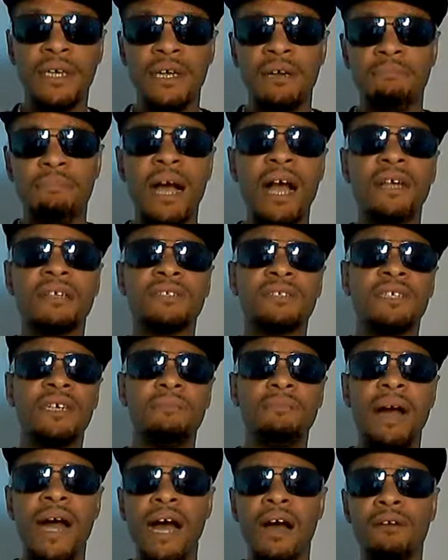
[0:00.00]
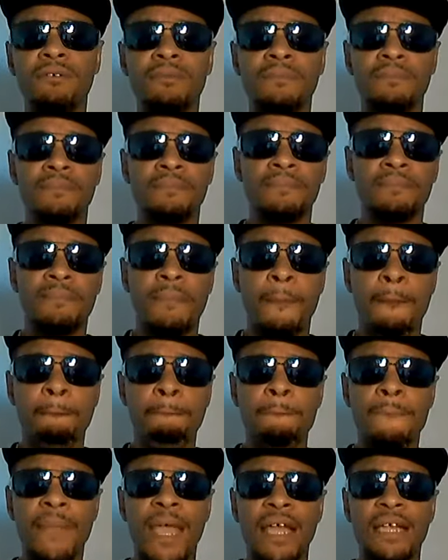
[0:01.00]
Boxer come out
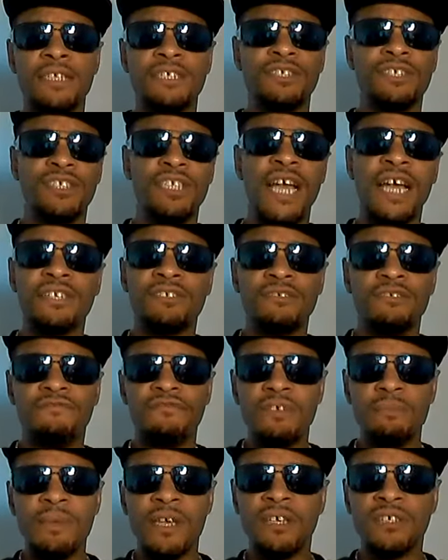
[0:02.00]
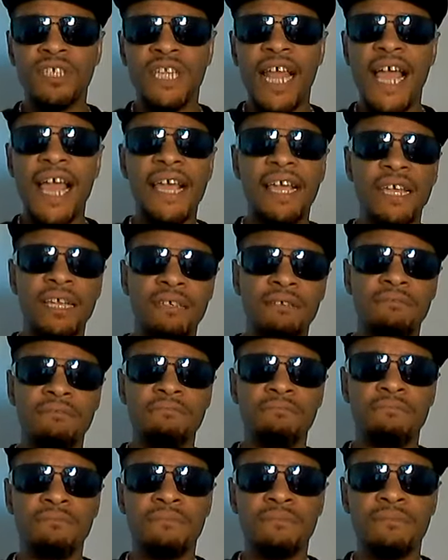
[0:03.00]
and she's not to the female's liking,
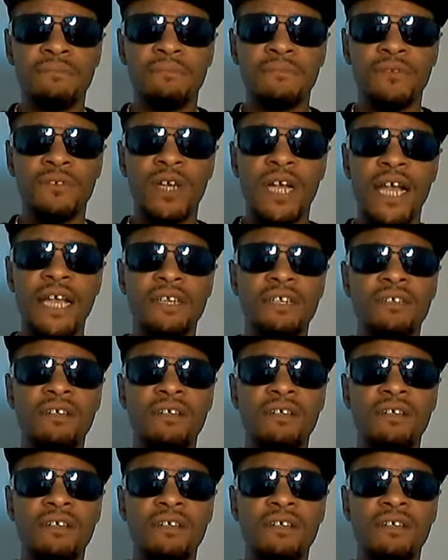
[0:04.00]
right?